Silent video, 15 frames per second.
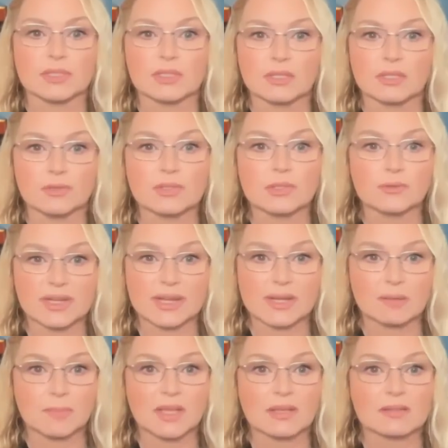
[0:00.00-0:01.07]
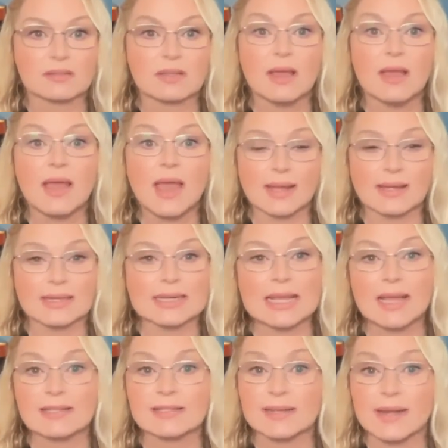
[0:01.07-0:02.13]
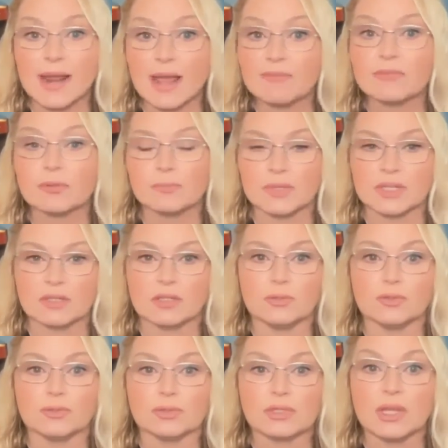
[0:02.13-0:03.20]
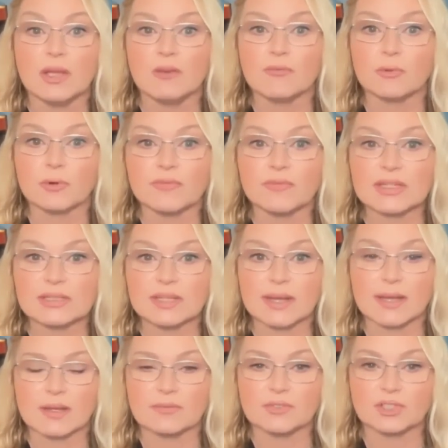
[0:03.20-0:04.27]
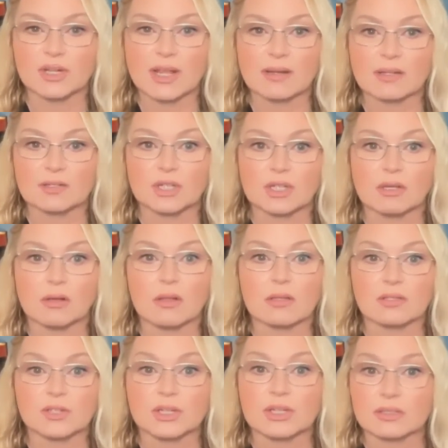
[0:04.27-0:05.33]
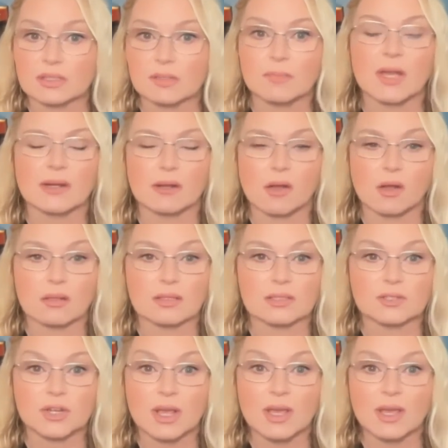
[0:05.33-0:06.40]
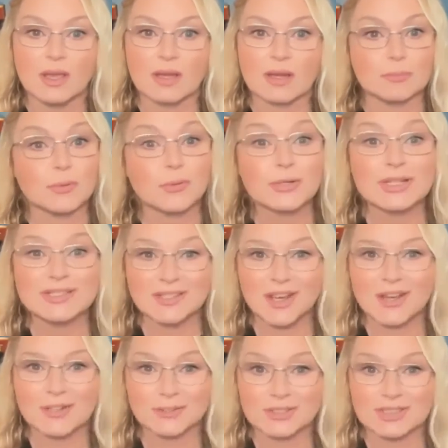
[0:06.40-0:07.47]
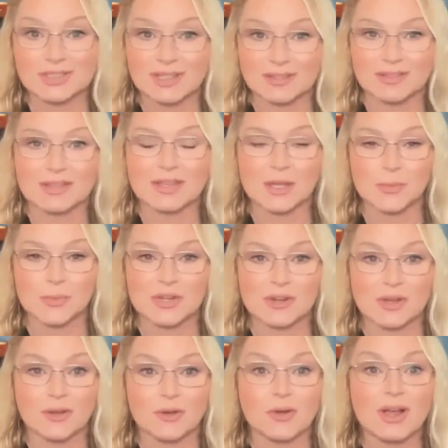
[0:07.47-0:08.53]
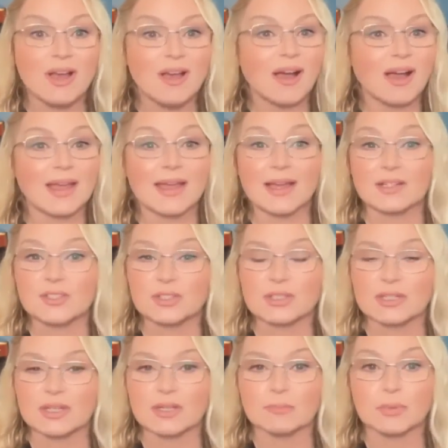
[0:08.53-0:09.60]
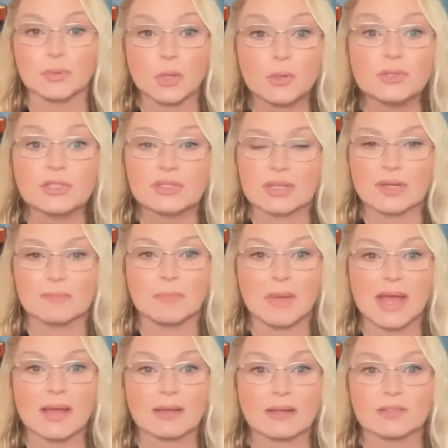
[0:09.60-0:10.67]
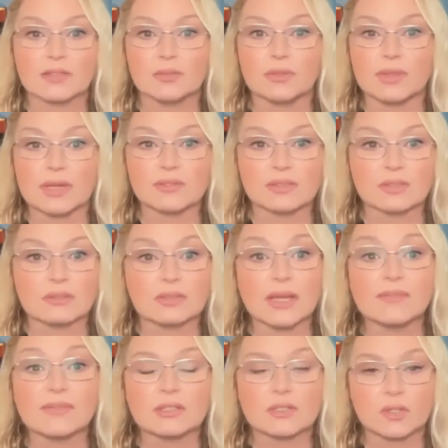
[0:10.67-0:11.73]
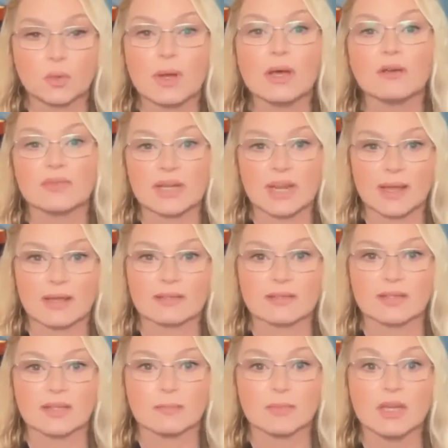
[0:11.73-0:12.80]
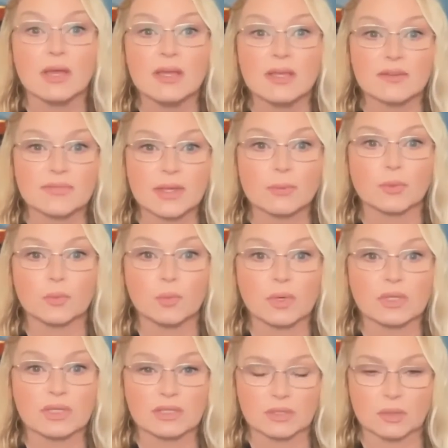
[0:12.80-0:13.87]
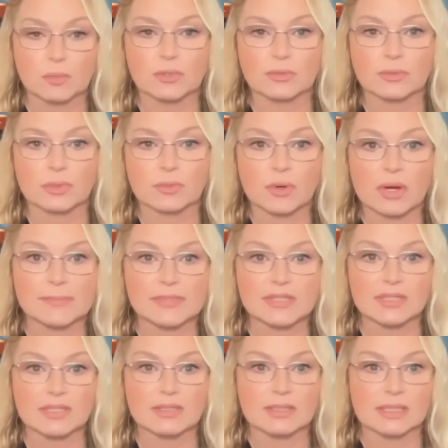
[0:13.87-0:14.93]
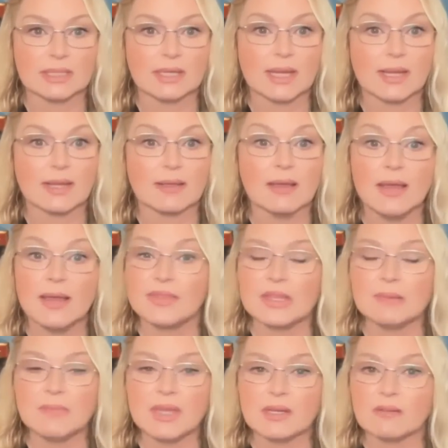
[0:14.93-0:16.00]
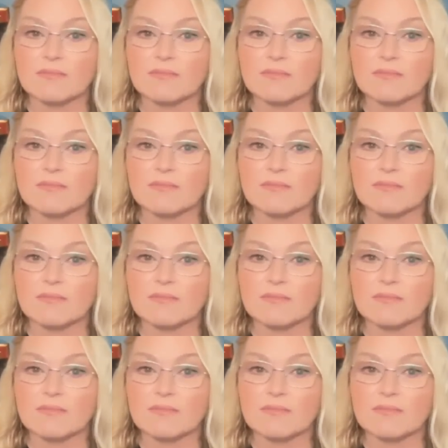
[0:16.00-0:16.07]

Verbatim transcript: to use their database, and it has never been used for investigative genetic genealogy, to my knowledge. And I'm pretty dialed in. I think I would know. I actually approached them back in 2011 and 12 and asked them if they were willing to work with crime scene DNA. They made it